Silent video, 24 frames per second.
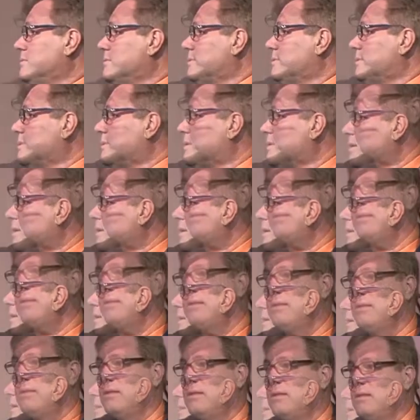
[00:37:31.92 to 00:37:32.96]

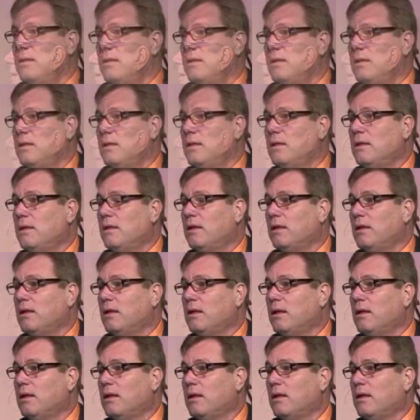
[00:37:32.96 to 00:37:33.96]
[no speech]